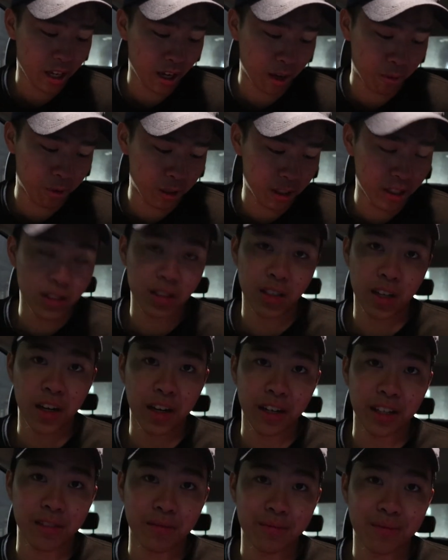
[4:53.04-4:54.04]
And we just
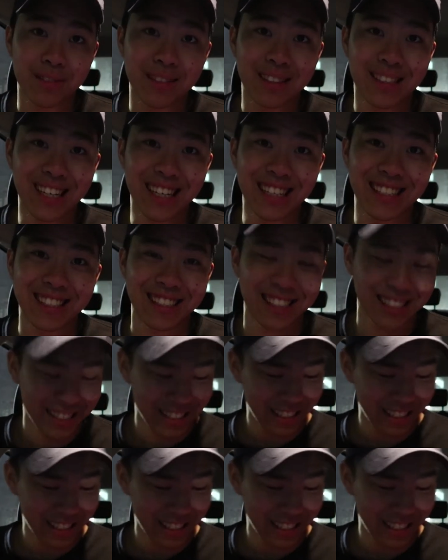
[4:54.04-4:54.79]
caught it. Nice.